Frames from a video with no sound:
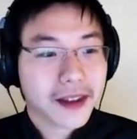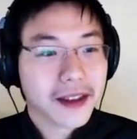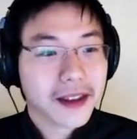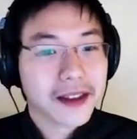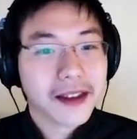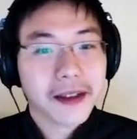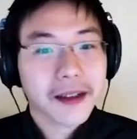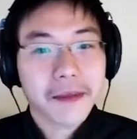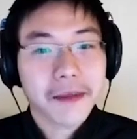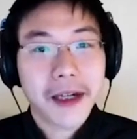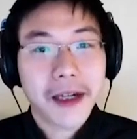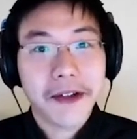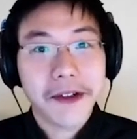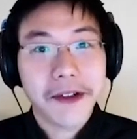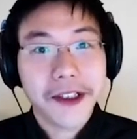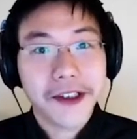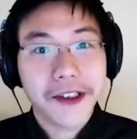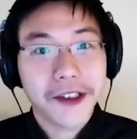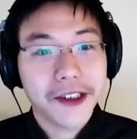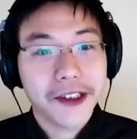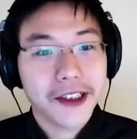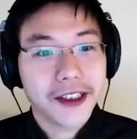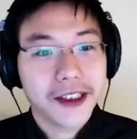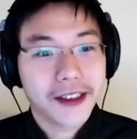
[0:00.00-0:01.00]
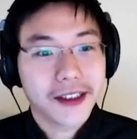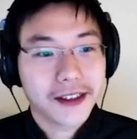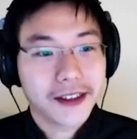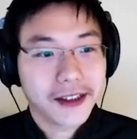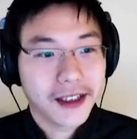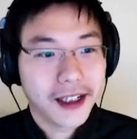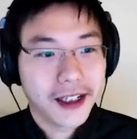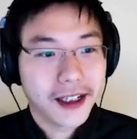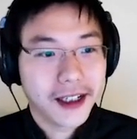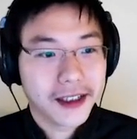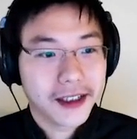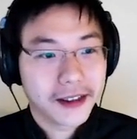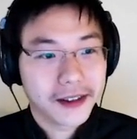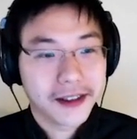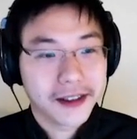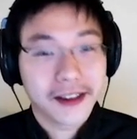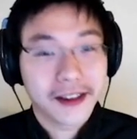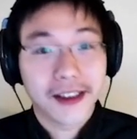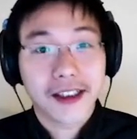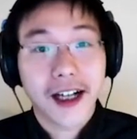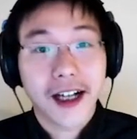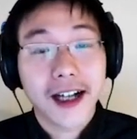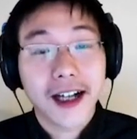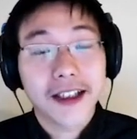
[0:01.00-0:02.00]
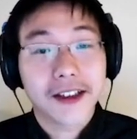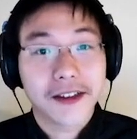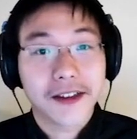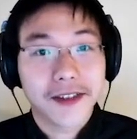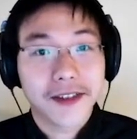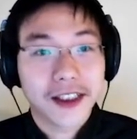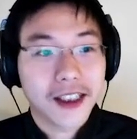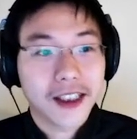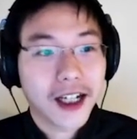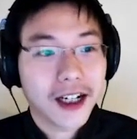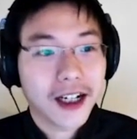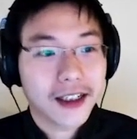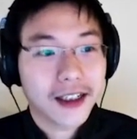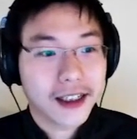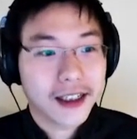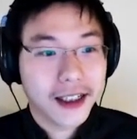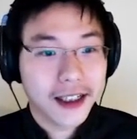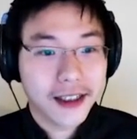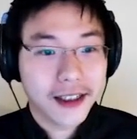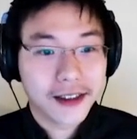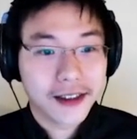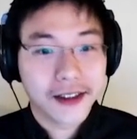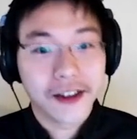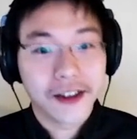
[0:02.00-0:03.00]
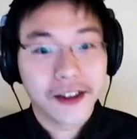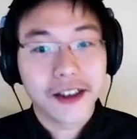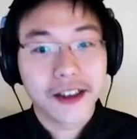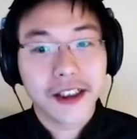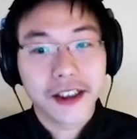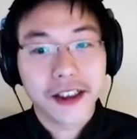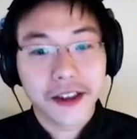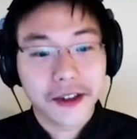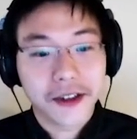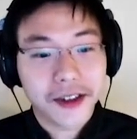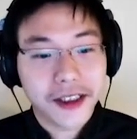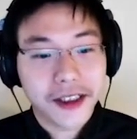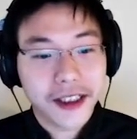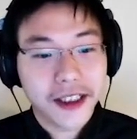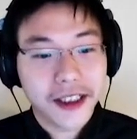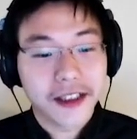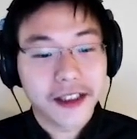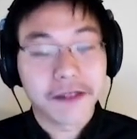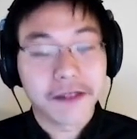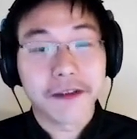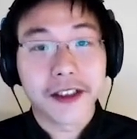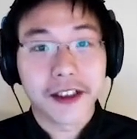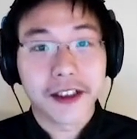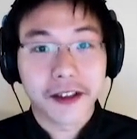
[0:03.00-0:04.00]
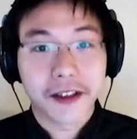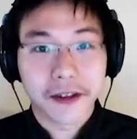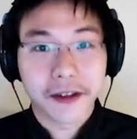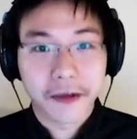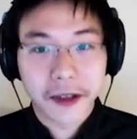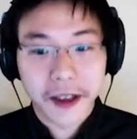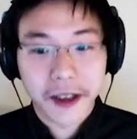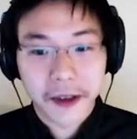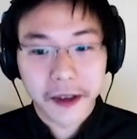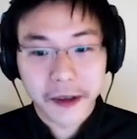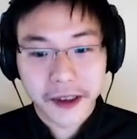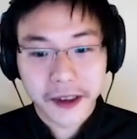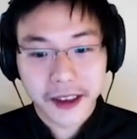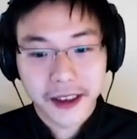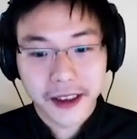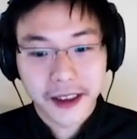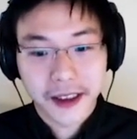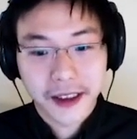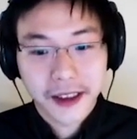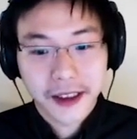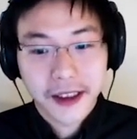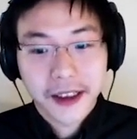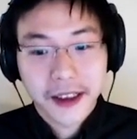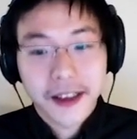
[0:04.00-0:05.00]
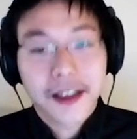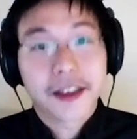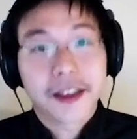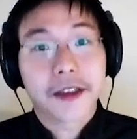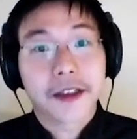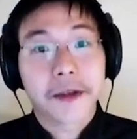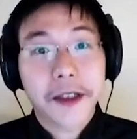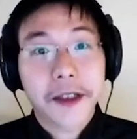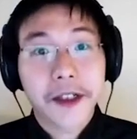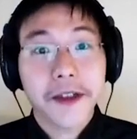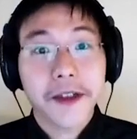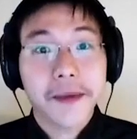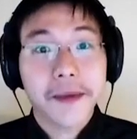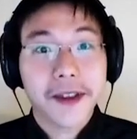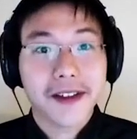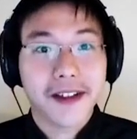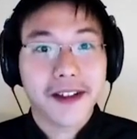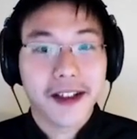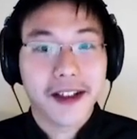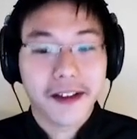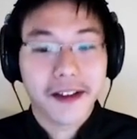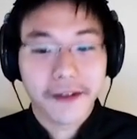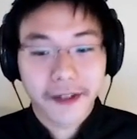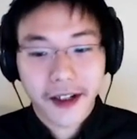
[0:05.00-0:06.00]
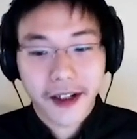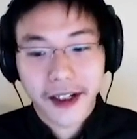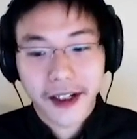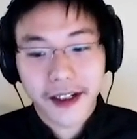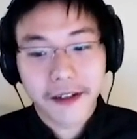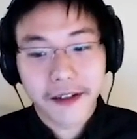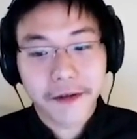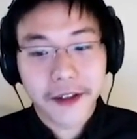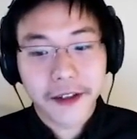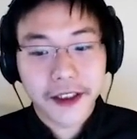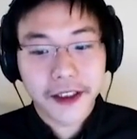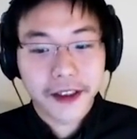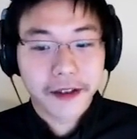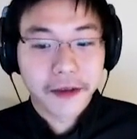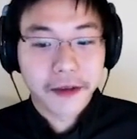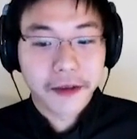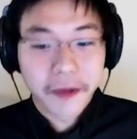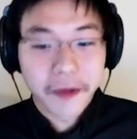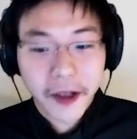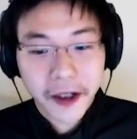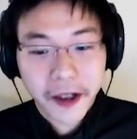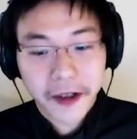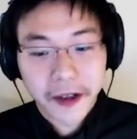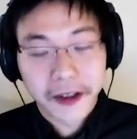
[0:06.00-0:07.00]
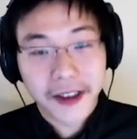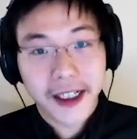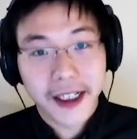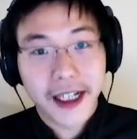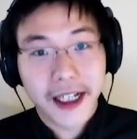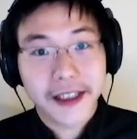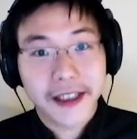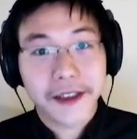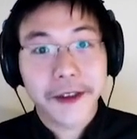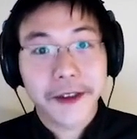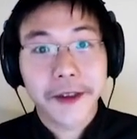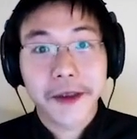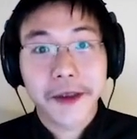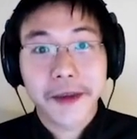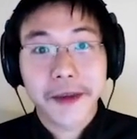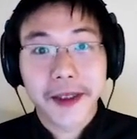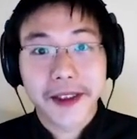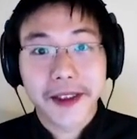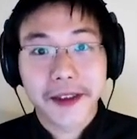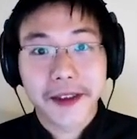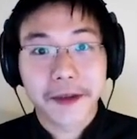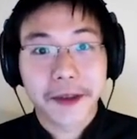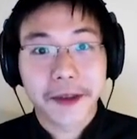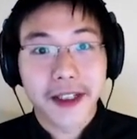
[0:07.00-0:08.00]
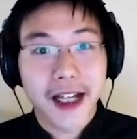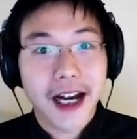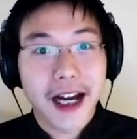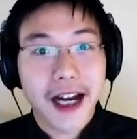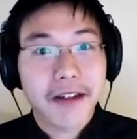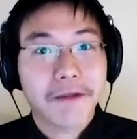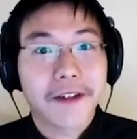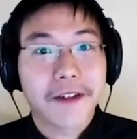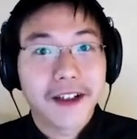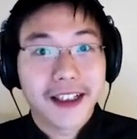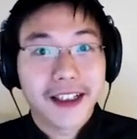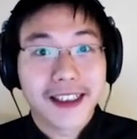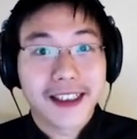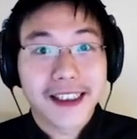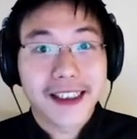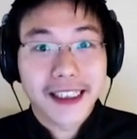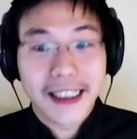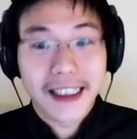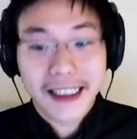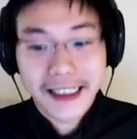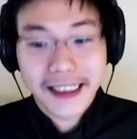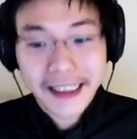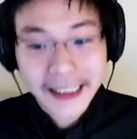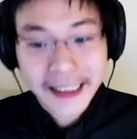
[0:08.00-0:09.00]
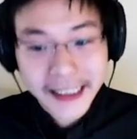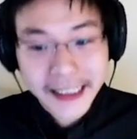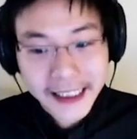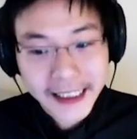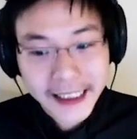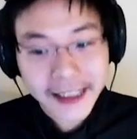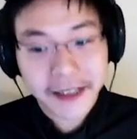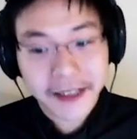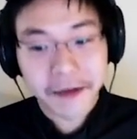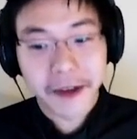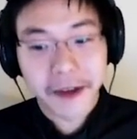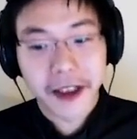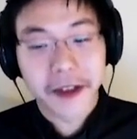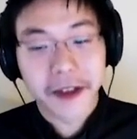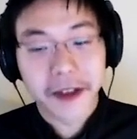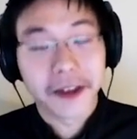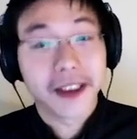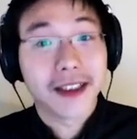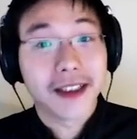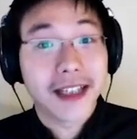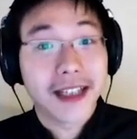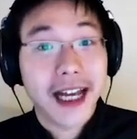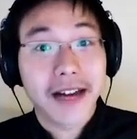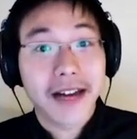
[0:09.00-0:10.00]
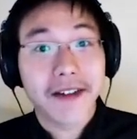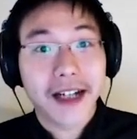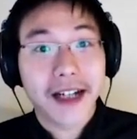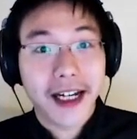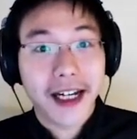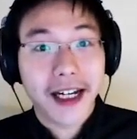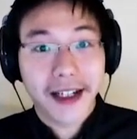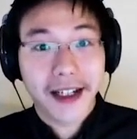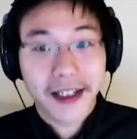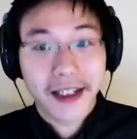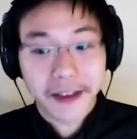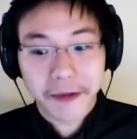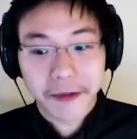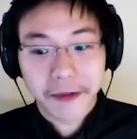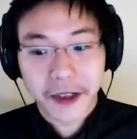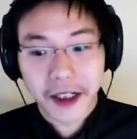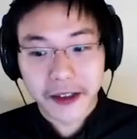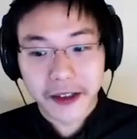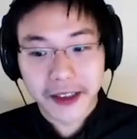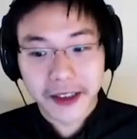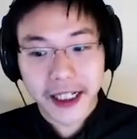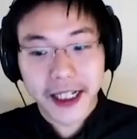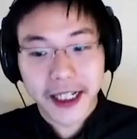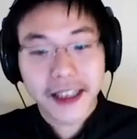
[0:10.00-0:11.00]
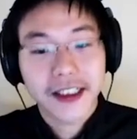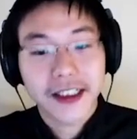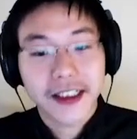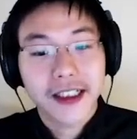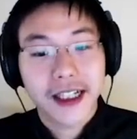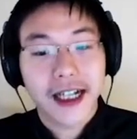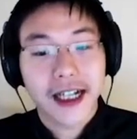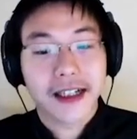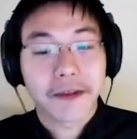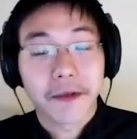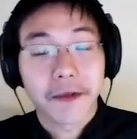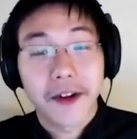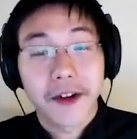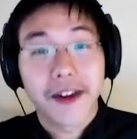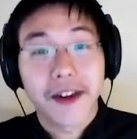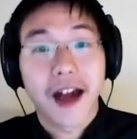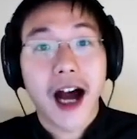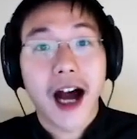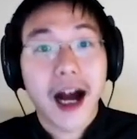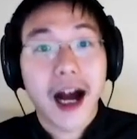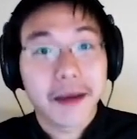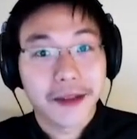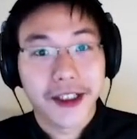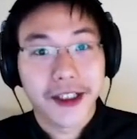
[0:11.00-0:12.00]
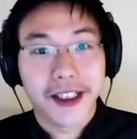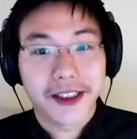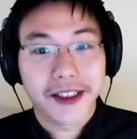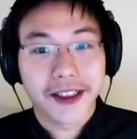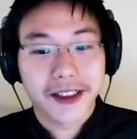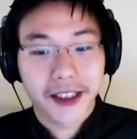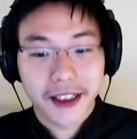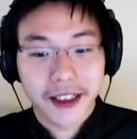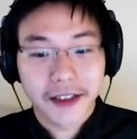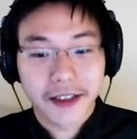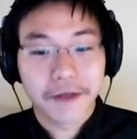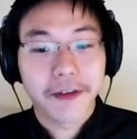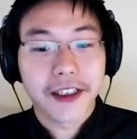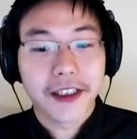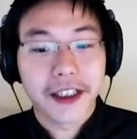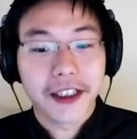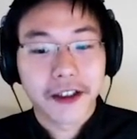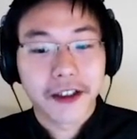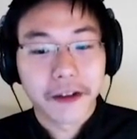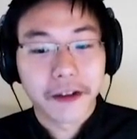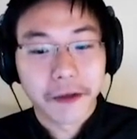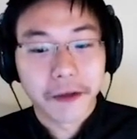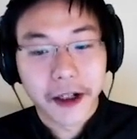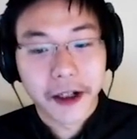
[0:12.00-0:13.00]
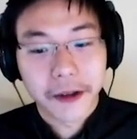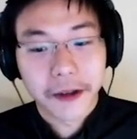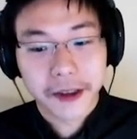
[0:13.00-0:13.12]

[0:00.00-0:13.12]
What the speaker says: My research is, the title of the talk is Learning to See the Physical World. So humans live in the physical world. As humans, we effortlessly see the world, navigate in the world, and interact with the objects in the physical world.